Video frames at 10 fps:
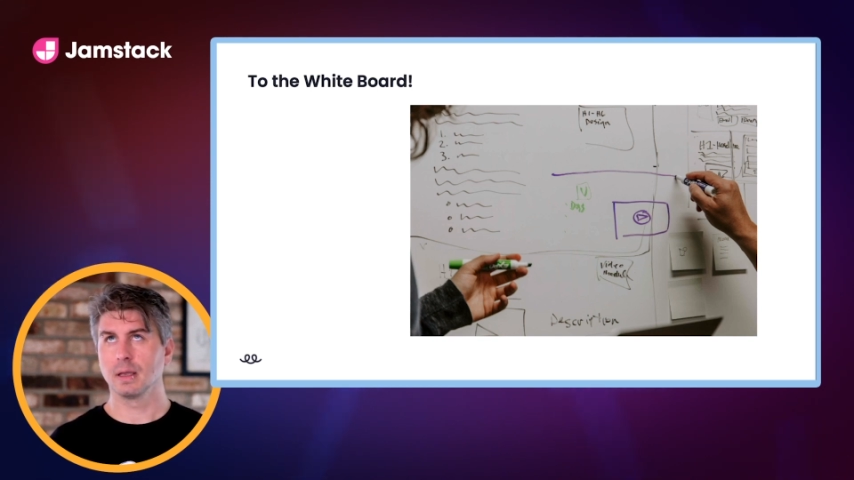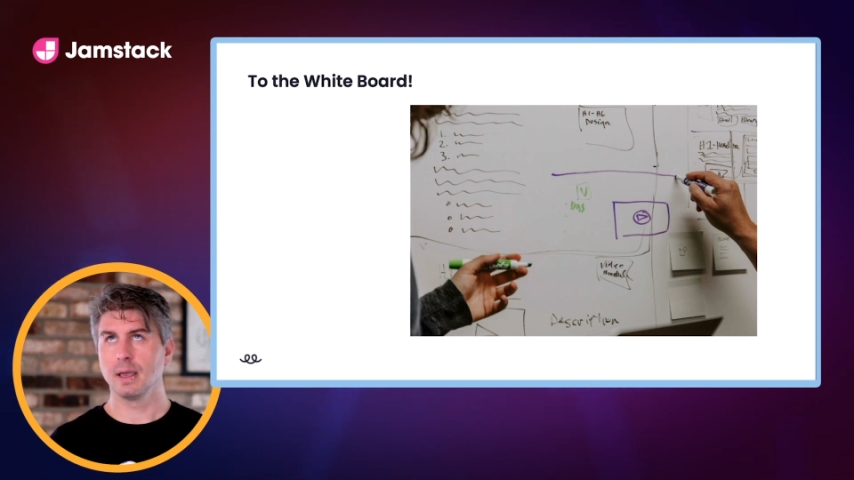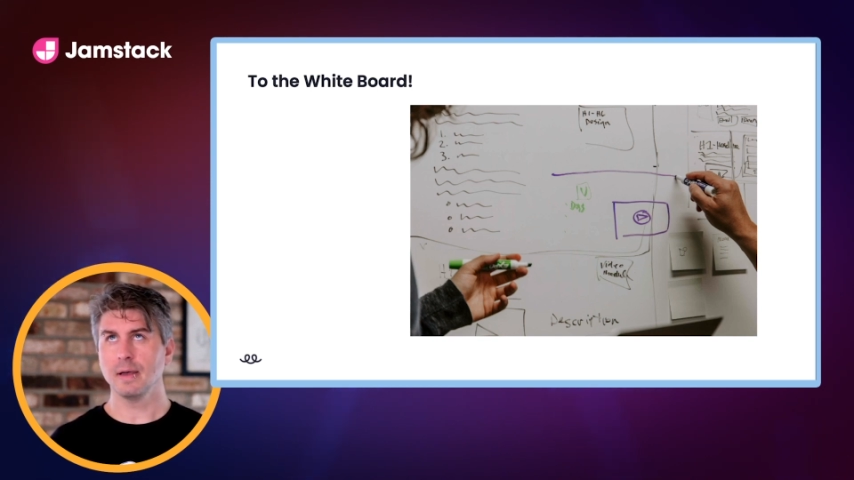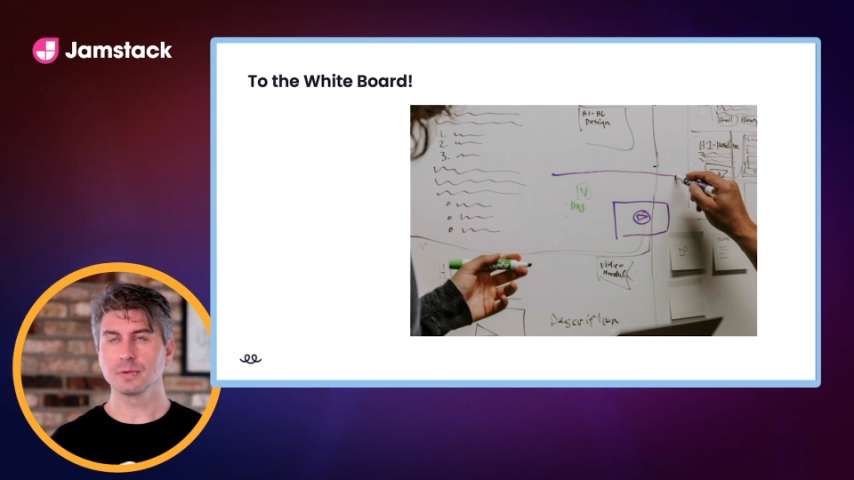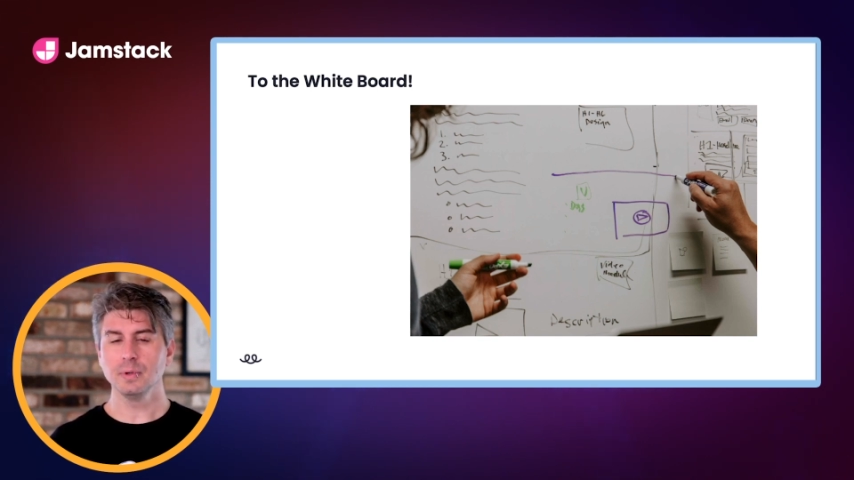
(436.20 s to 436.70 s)

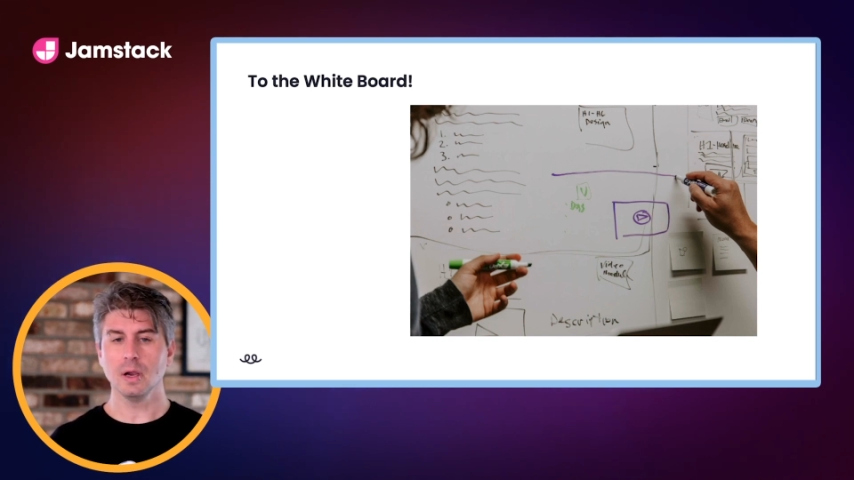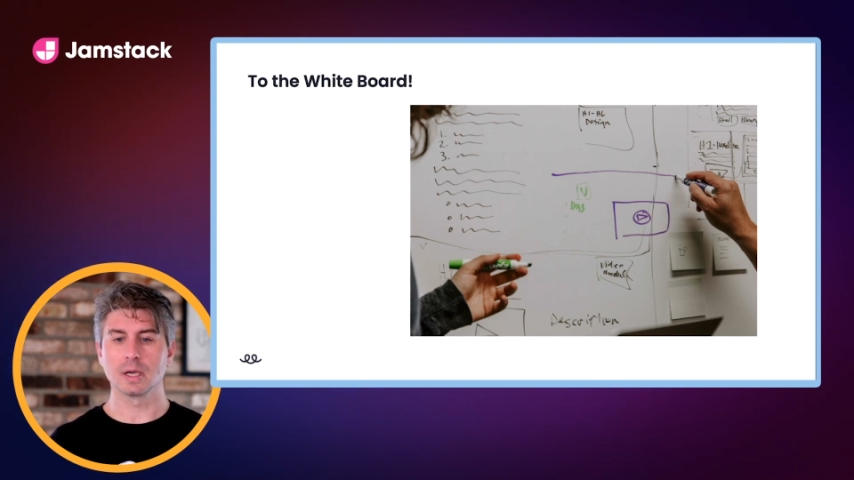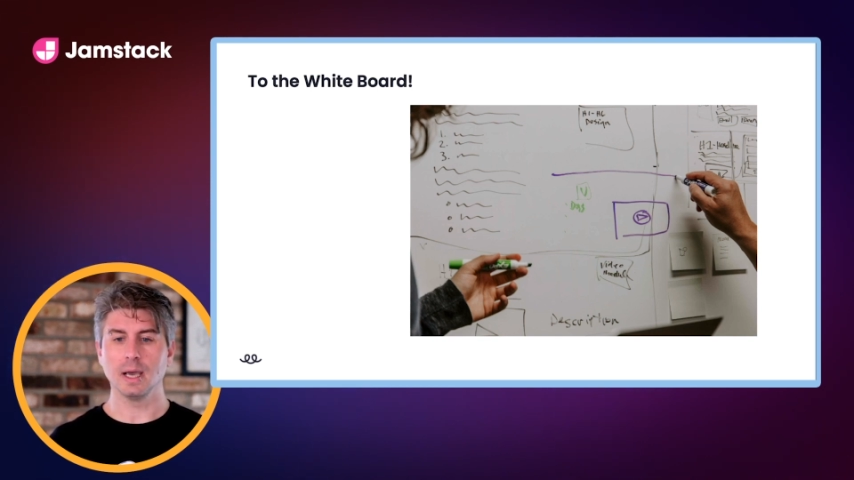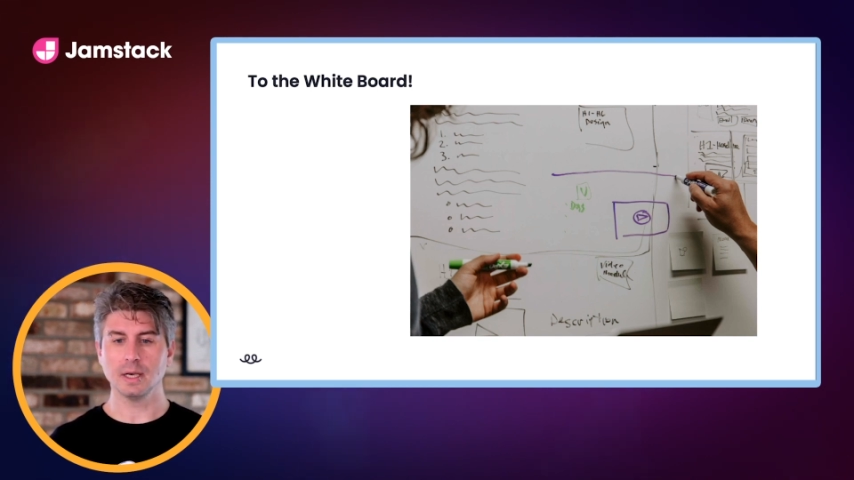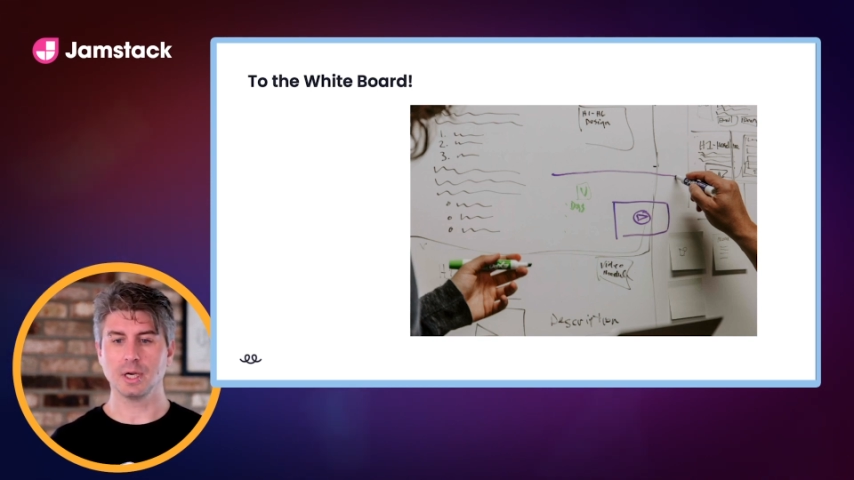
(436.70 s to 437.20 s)
and that was really our
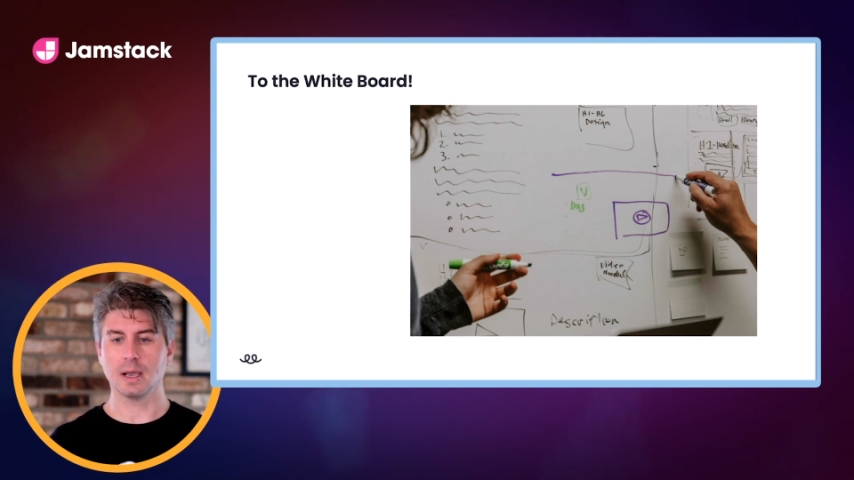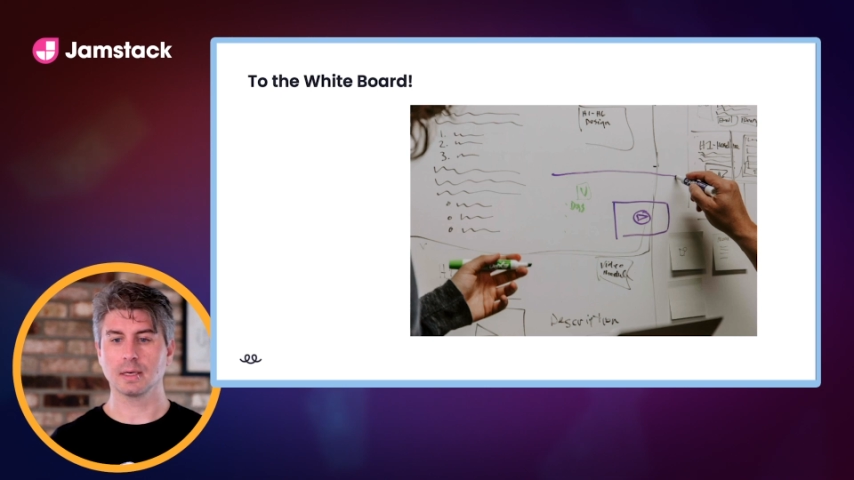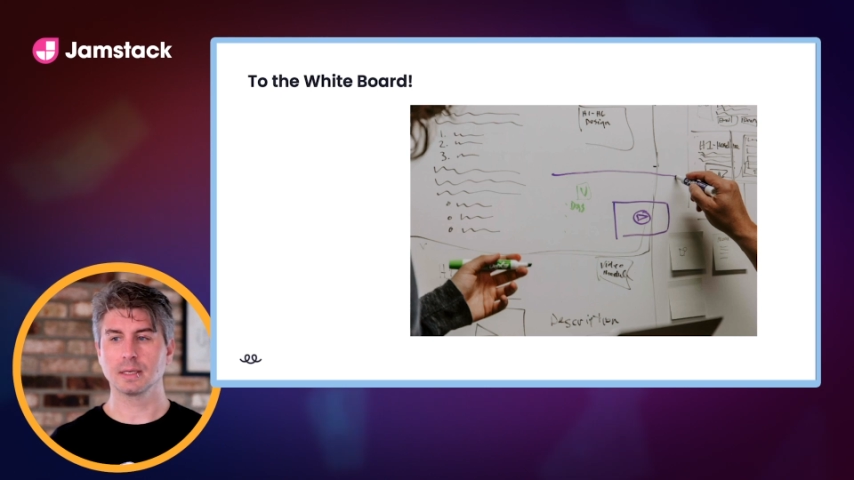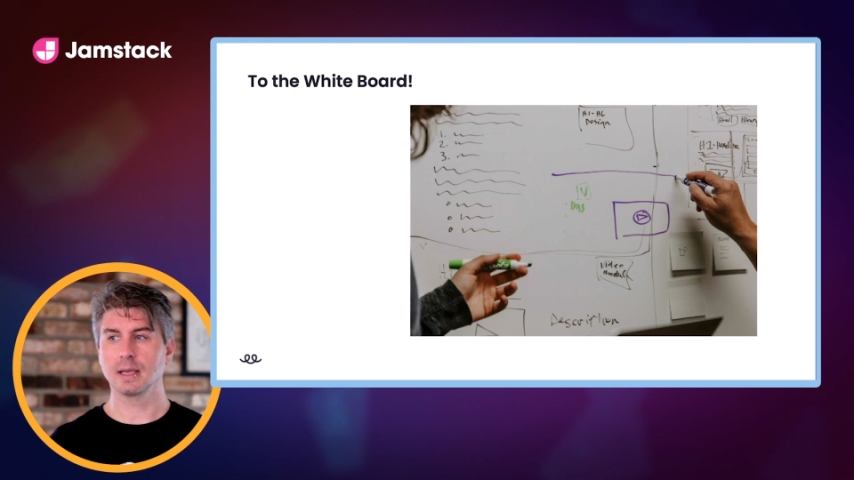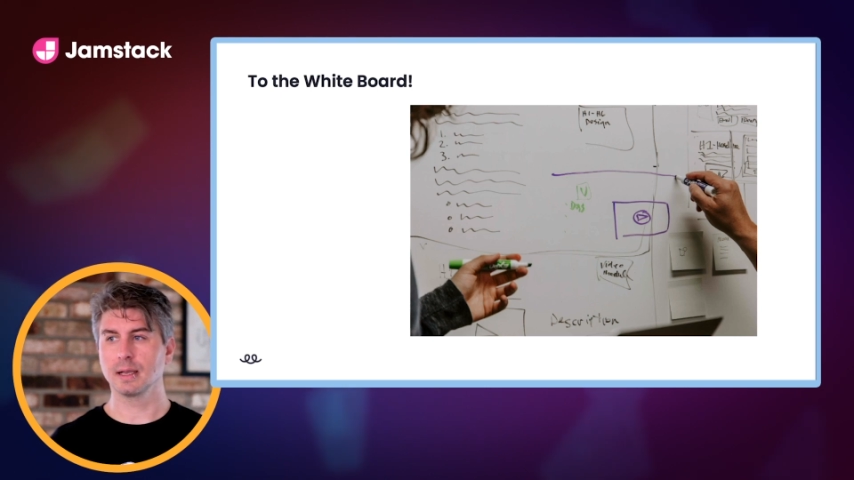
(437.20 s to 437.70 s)
gut
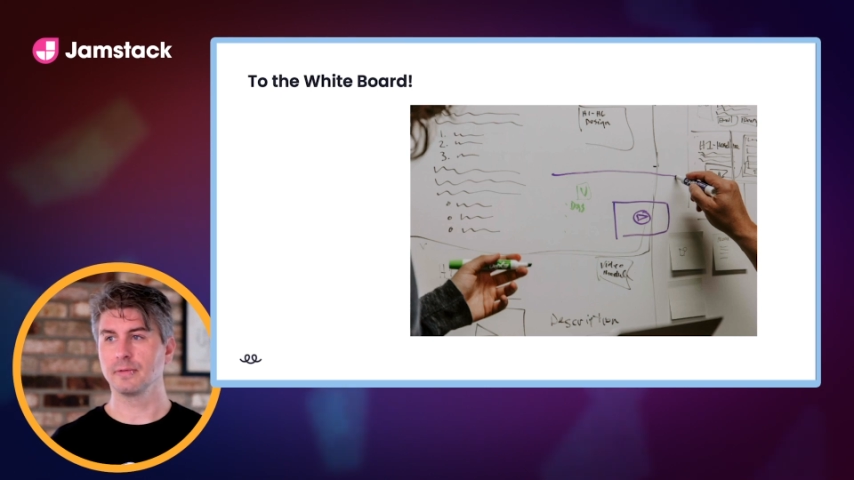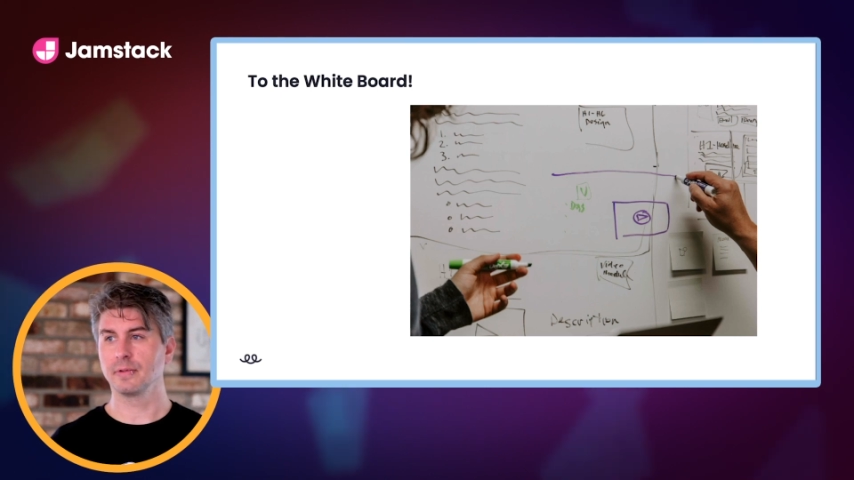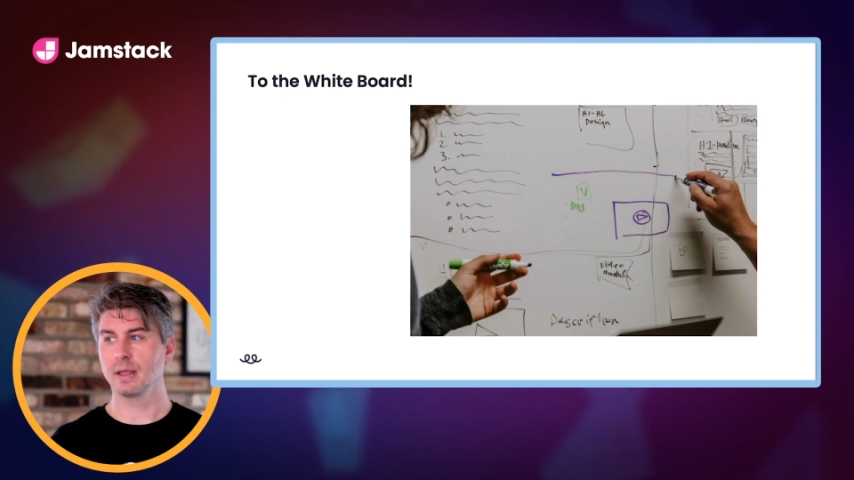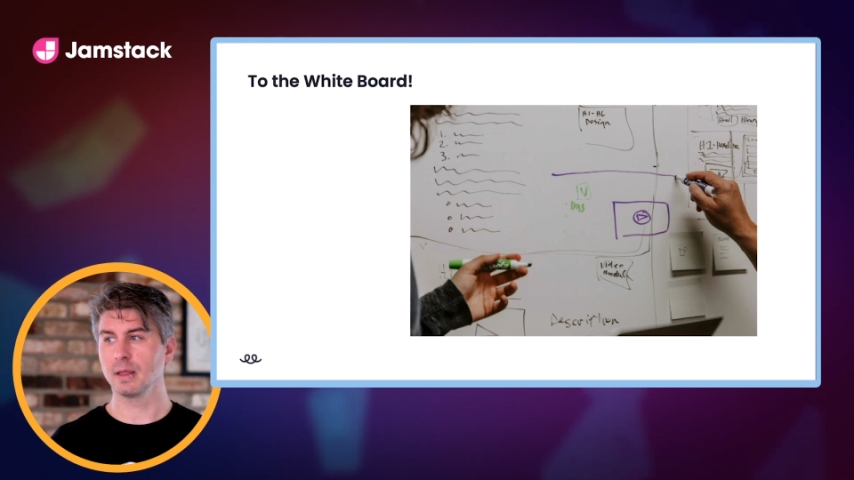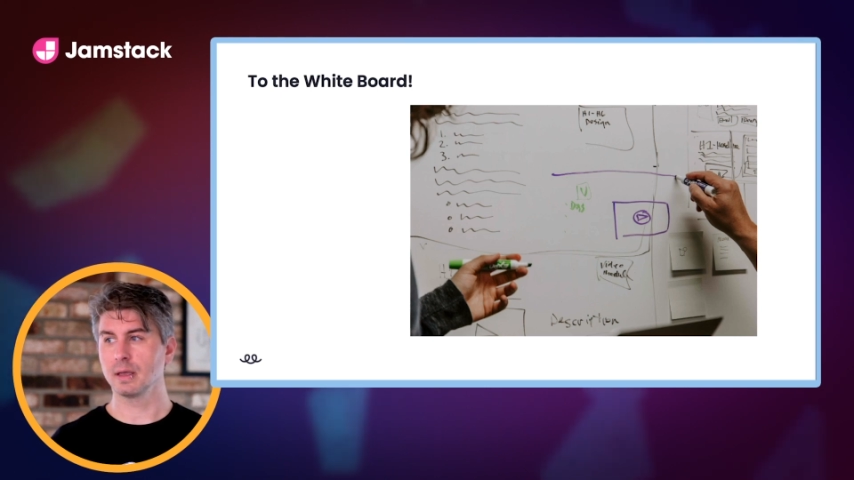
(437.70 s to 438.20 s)
check to kind of
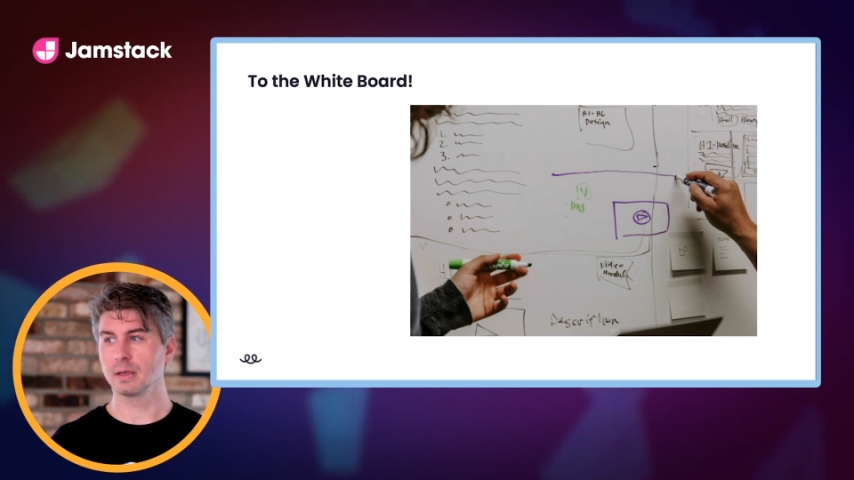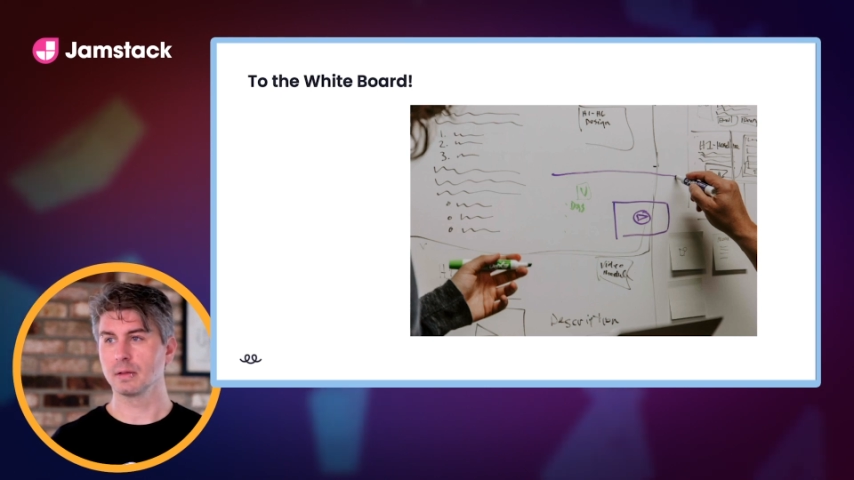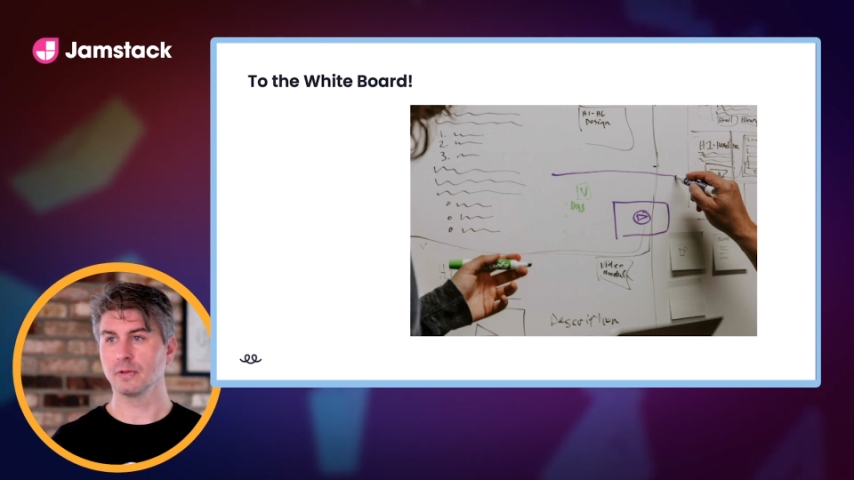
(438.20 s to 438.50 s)
say like,